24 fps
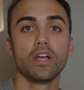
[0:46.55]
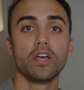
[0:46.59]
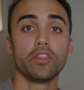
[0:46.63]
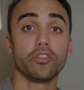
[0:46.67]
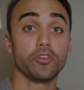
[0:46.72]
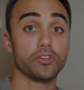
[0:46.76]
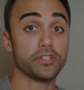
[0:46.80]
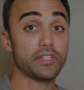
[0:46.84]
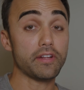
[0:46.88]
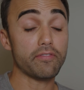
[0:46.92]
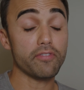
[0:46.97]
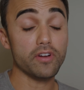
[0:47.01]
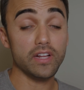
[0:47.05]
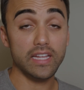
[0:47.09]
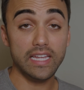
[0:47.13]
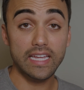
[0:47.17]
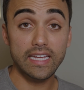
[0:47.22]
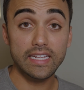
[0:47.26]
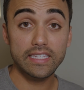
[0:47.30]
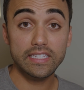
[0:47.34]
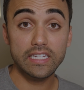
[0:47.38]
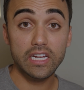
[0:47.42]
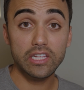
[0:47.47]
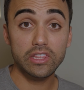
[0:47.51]
There's different
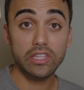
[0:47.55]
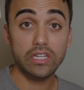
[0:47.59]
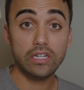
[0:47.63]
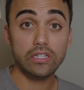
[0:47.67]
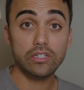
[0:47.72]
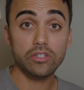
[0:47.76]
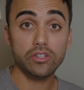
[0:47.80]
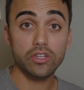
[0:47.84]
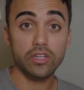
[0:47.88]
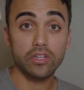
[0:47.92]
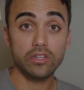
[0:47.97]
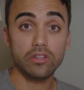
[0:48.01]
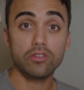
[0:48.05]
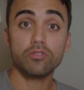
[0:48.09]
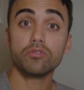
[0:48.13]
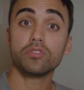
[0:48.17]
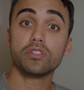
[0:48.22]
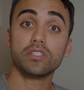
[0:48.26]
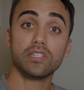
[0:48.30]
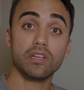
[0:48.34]
kits out there you can use.